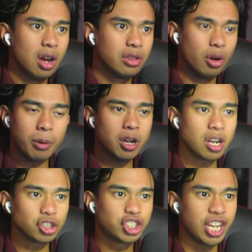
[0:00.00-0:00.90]
Nobara got
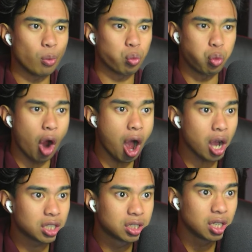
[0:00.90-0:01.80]
her shit
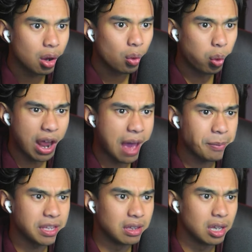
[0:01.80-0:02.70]
rocked! What happened?